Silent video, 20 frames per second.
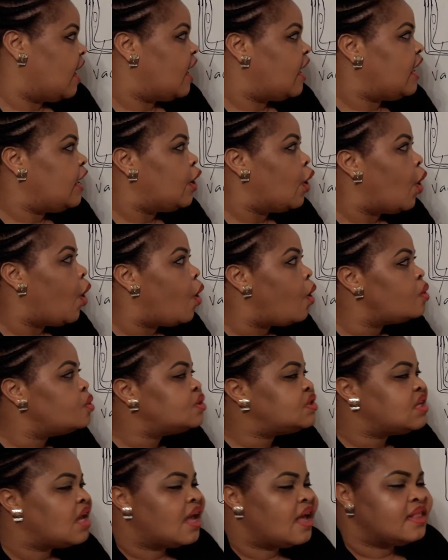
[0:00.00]
It
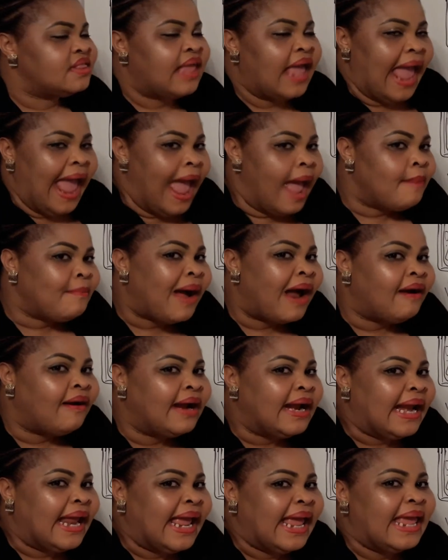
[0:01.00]
holds the
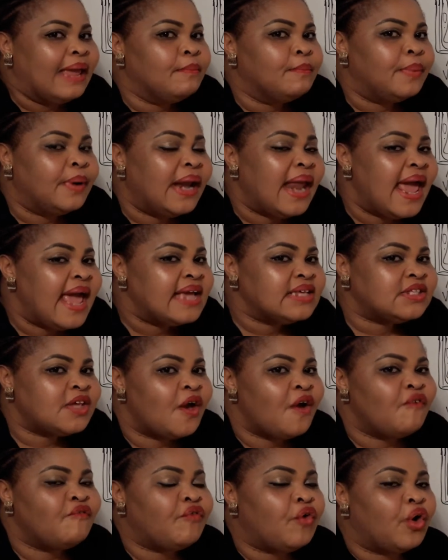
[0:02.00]
mRNA in place
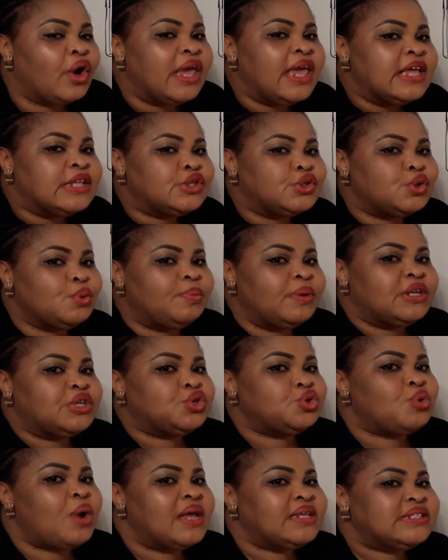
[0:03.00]
for it to be
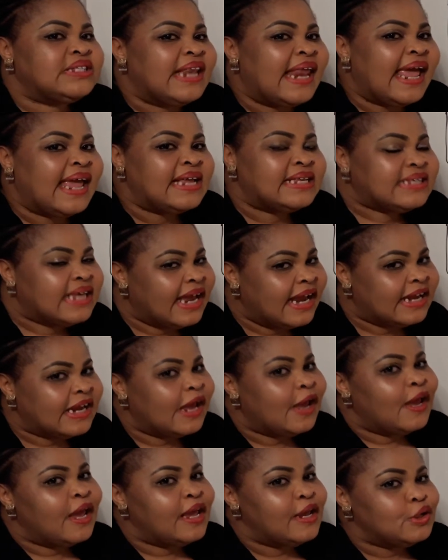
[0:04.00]
translated
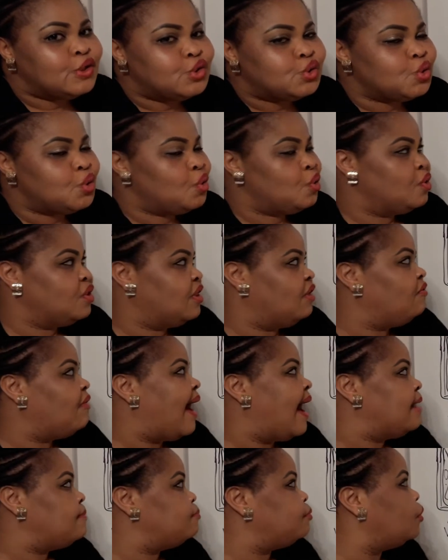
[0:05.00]
into the
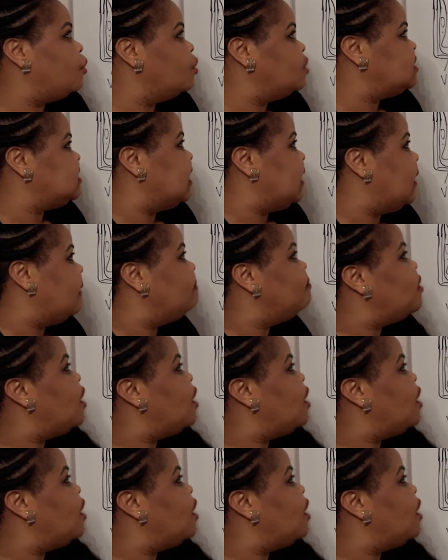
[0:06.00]
right protein.